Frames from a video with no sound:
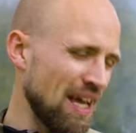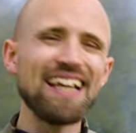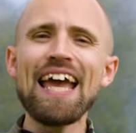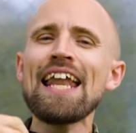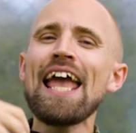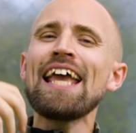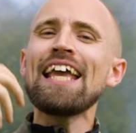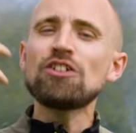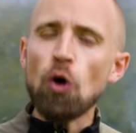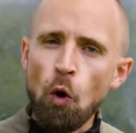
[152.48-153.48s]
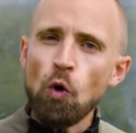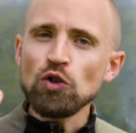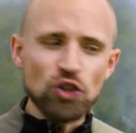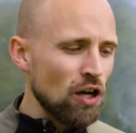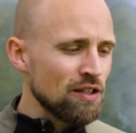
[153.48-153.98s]
And again, it's all
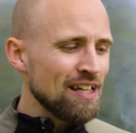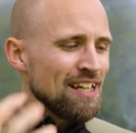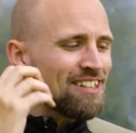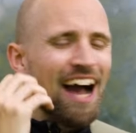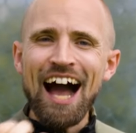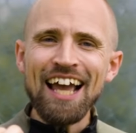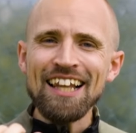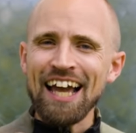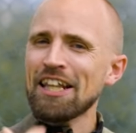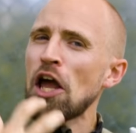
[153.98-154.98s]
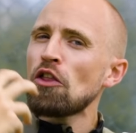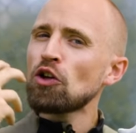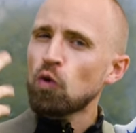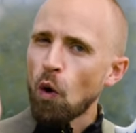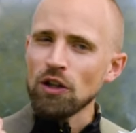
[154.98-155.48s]
done to highlight the
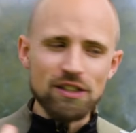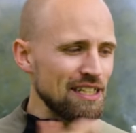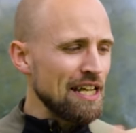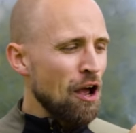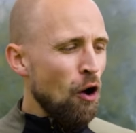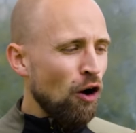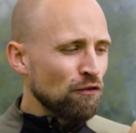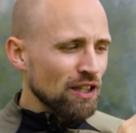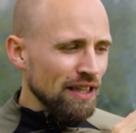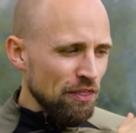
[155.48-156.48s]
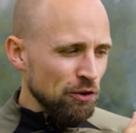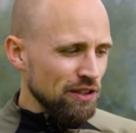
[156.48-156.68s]
quality of the leather